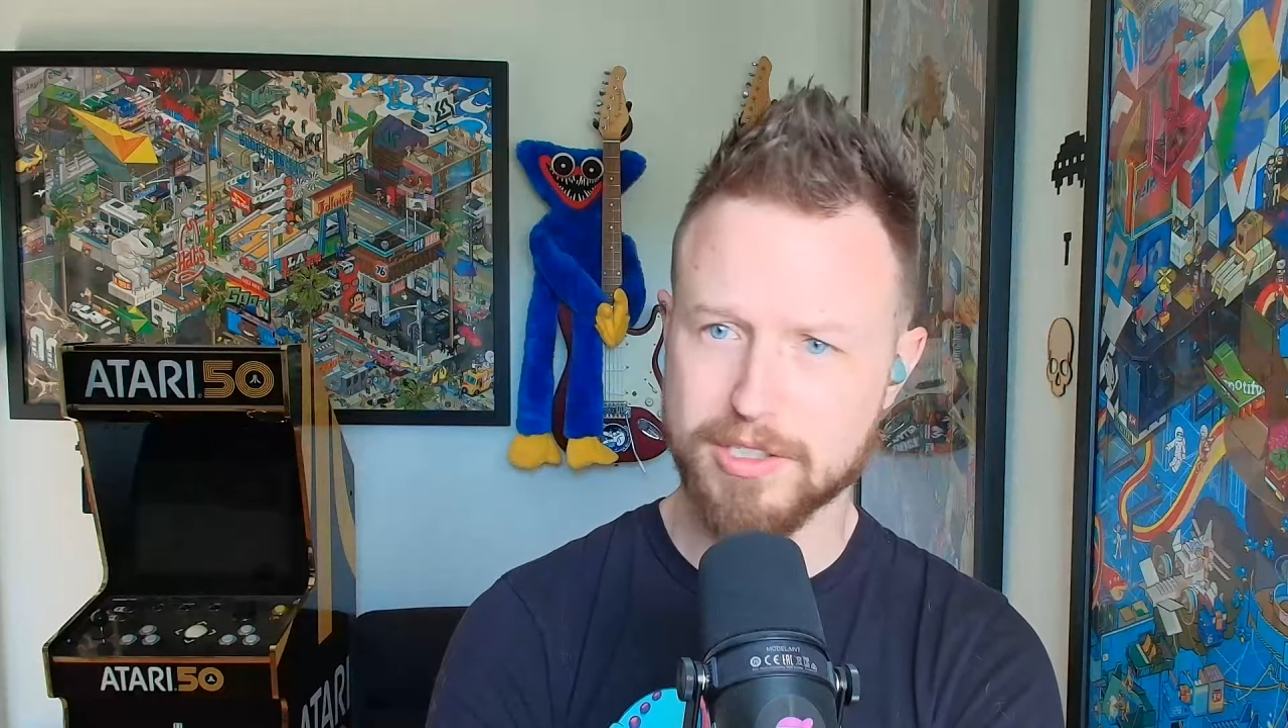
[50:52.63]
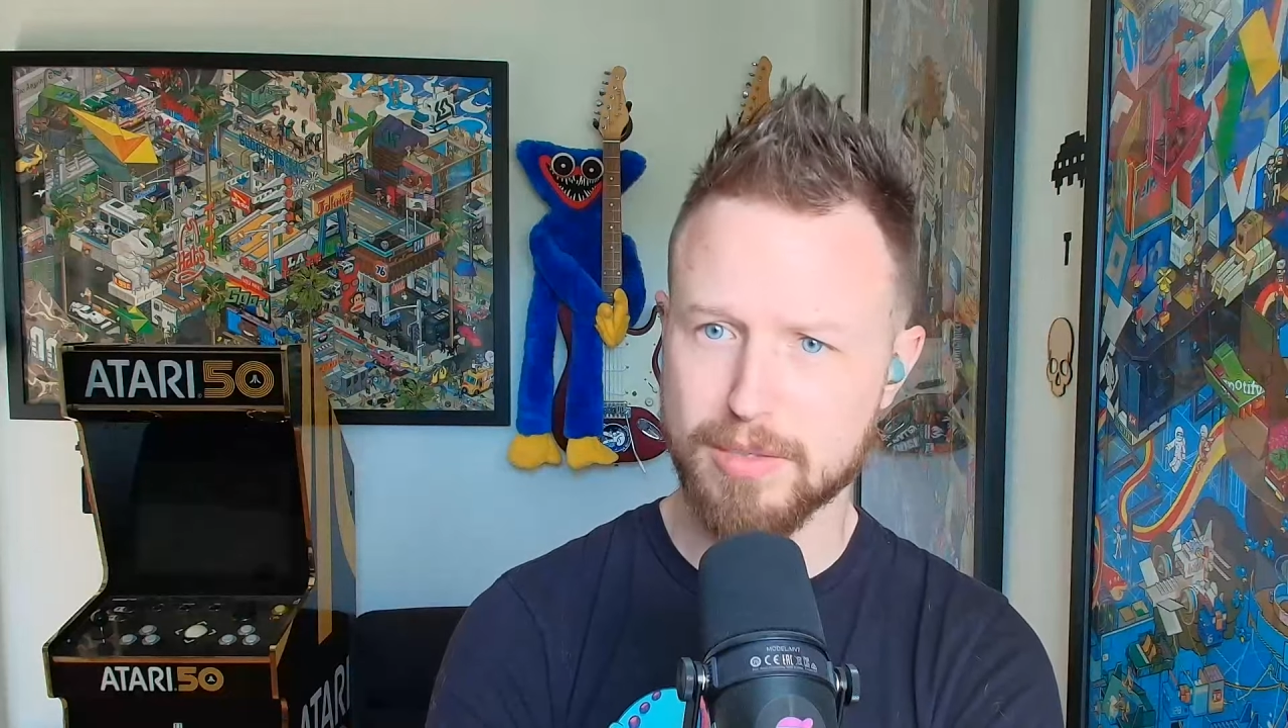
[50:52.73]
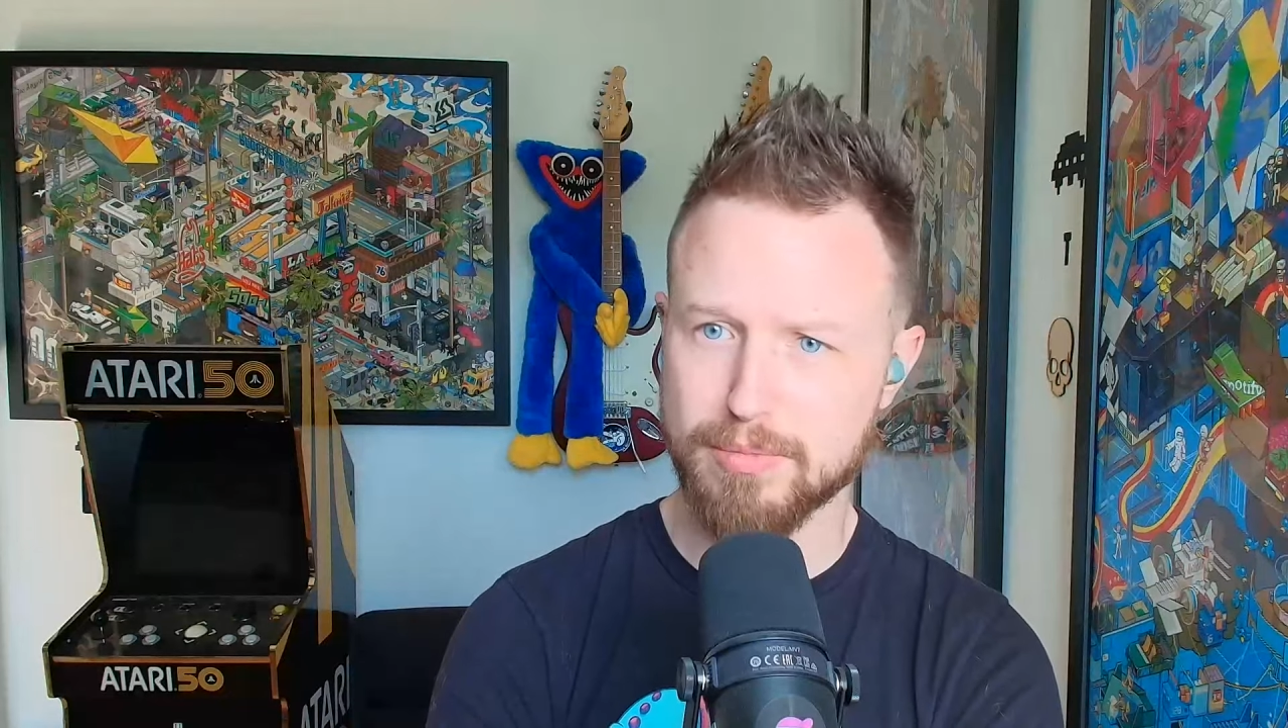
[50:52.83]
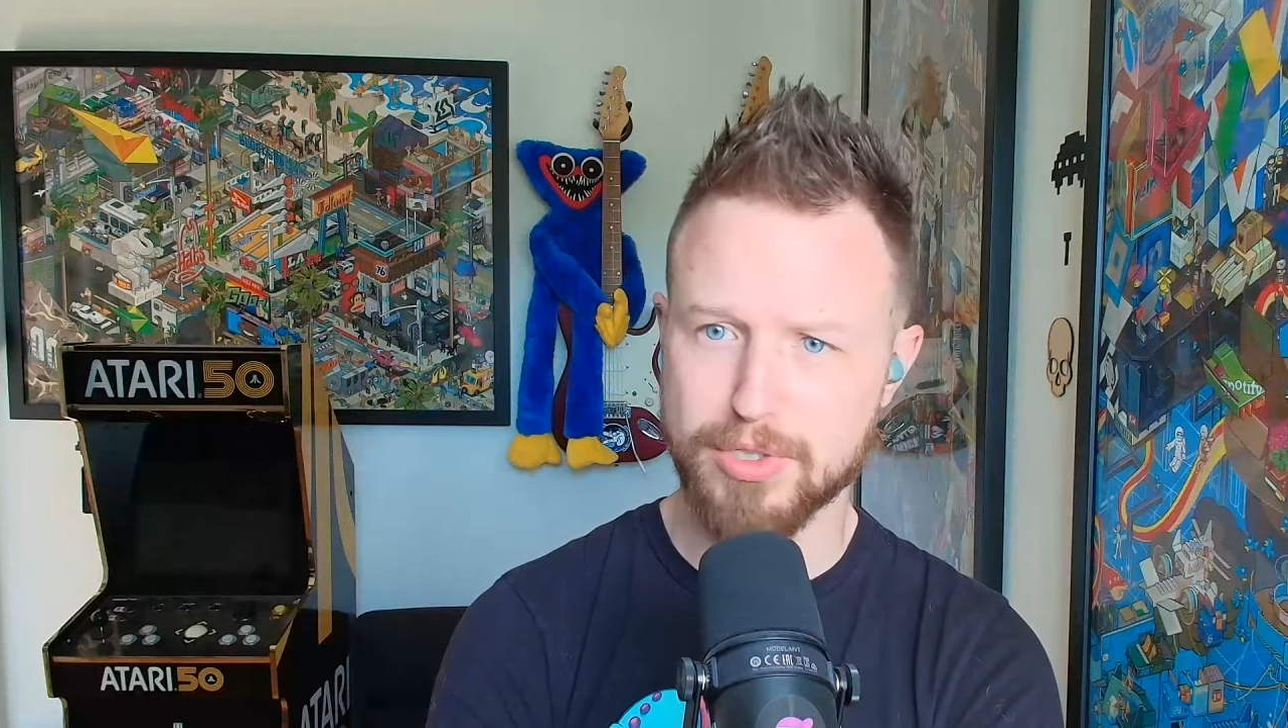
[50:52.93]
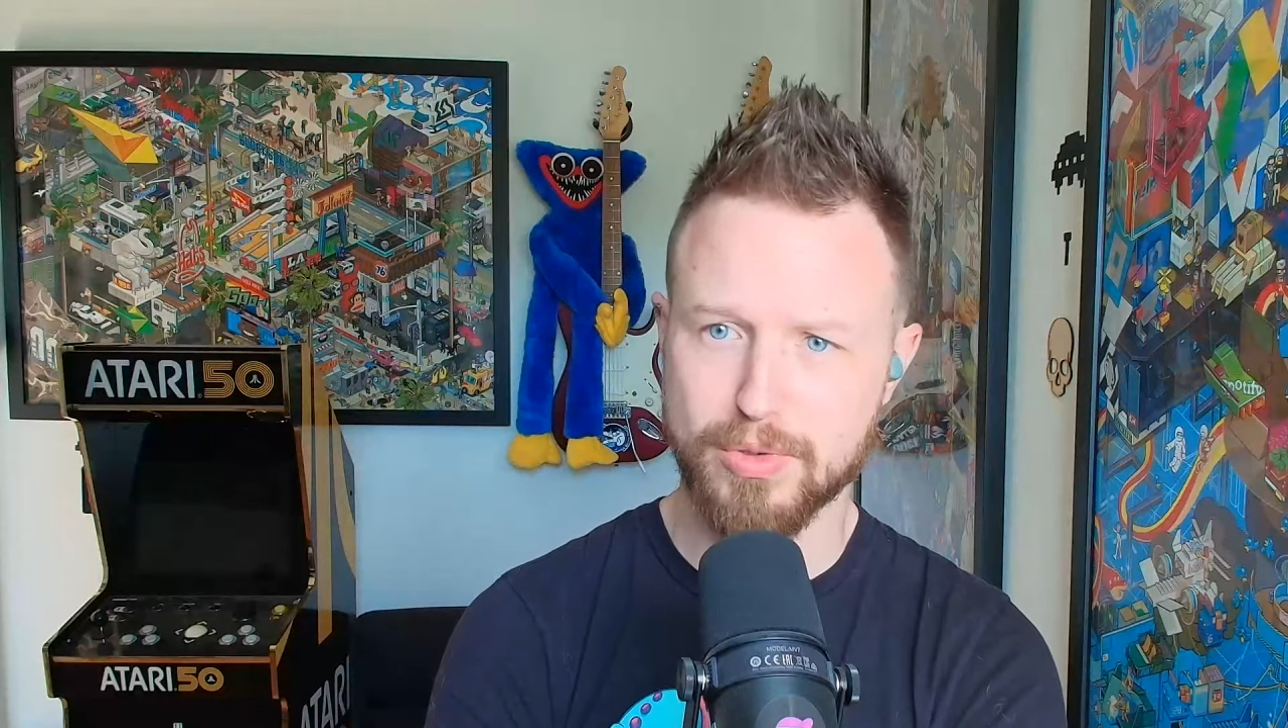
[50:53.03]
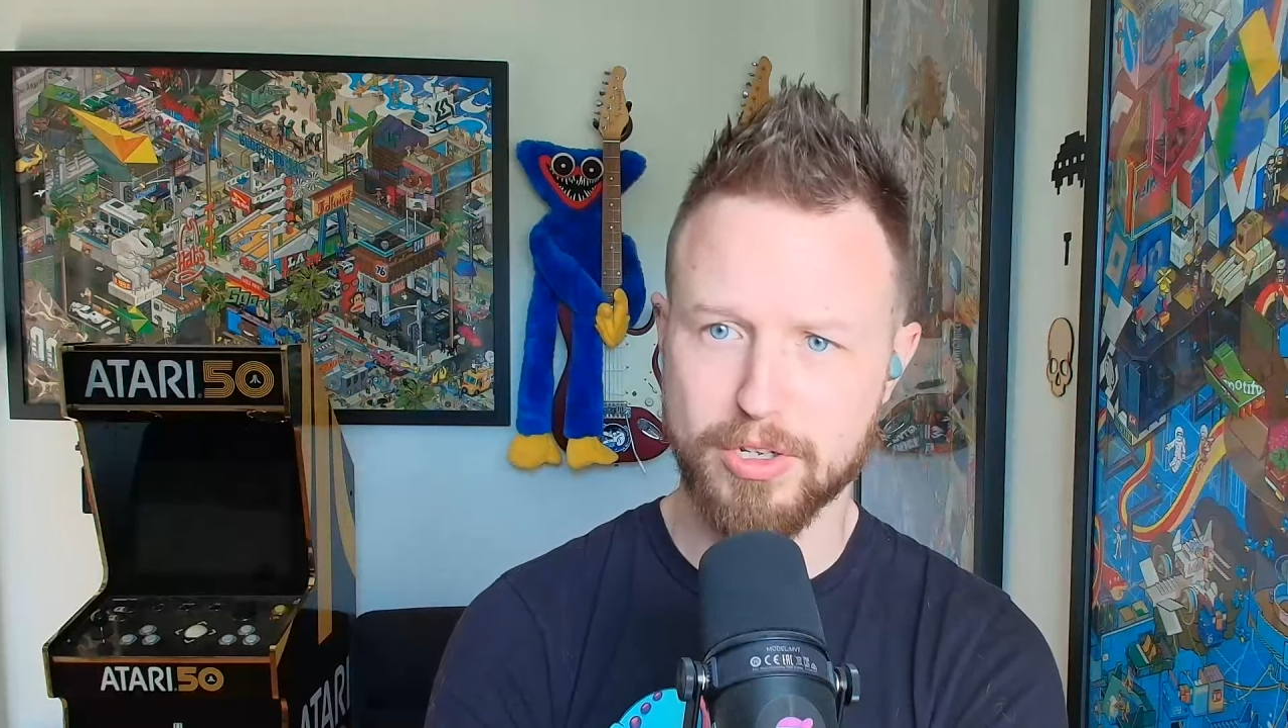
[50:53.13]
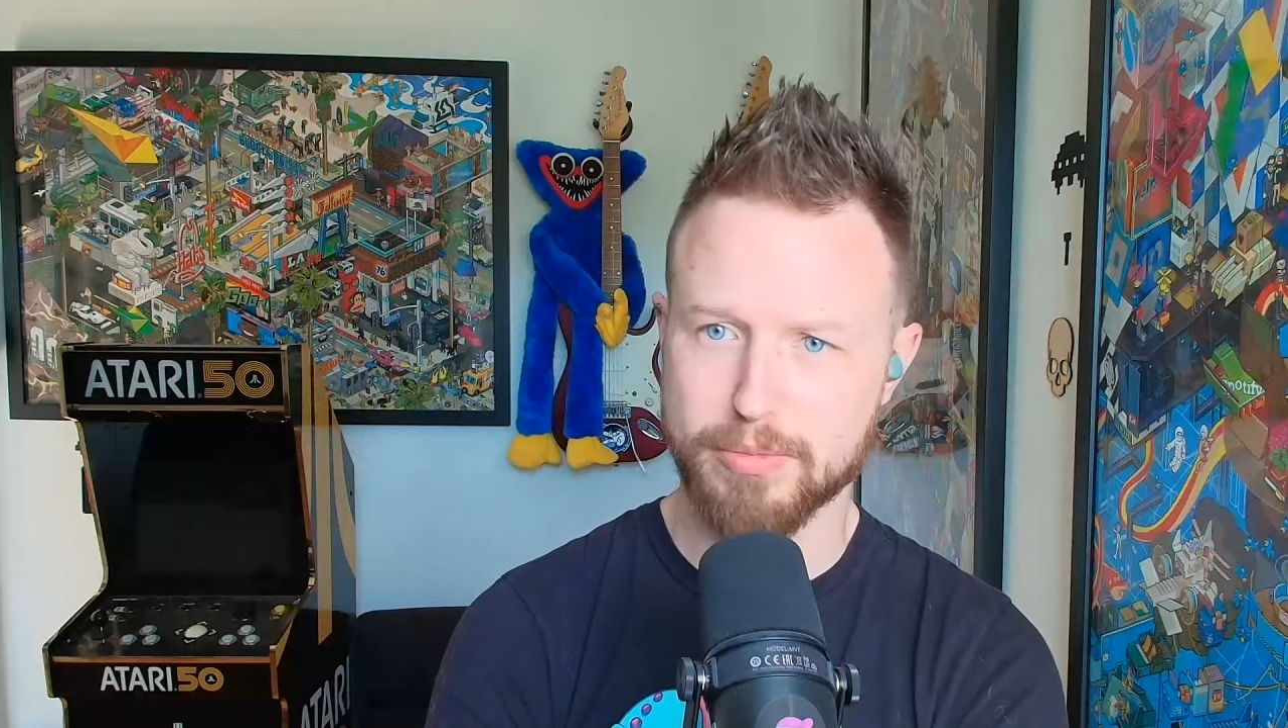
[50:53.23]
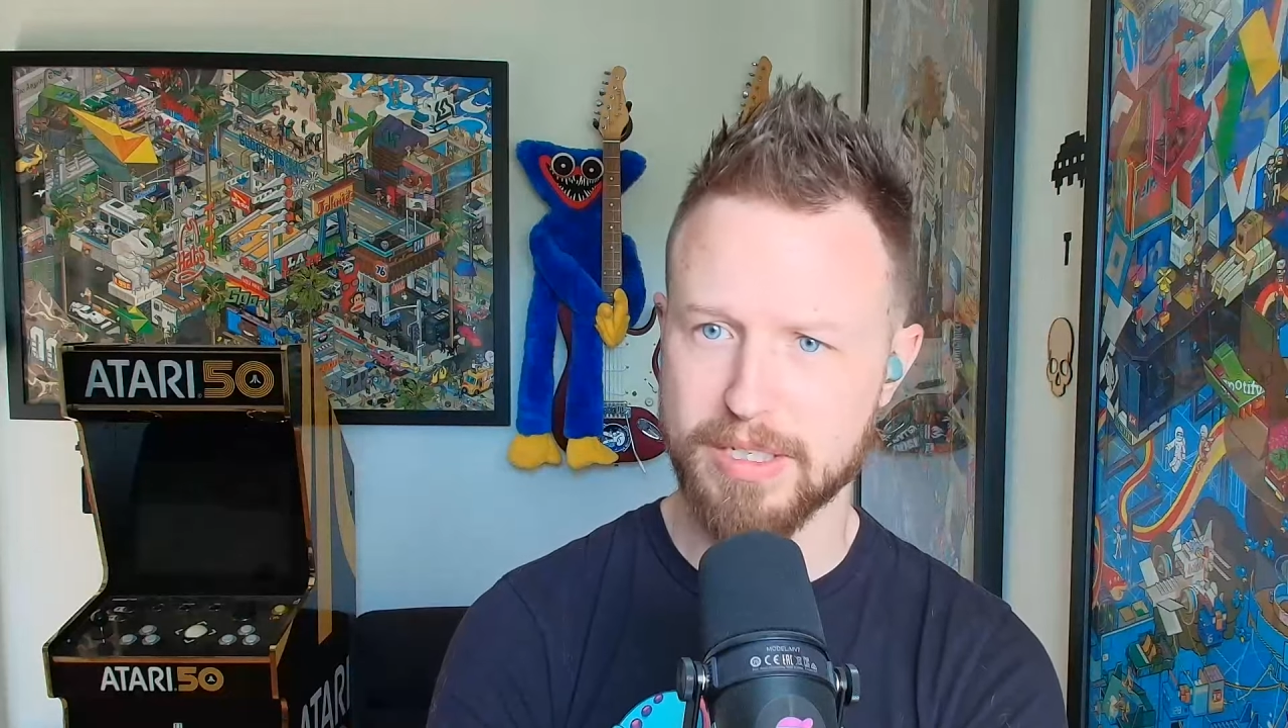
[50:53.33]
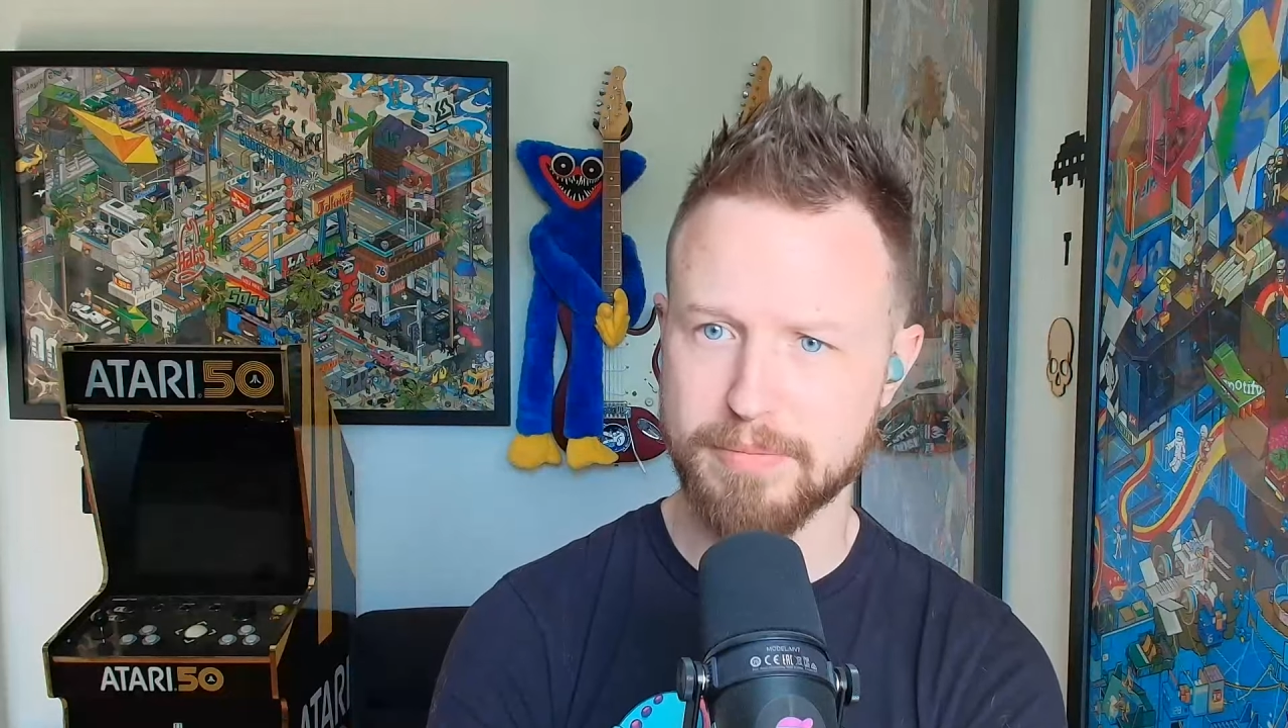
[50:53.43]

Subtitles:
subdue a little bit.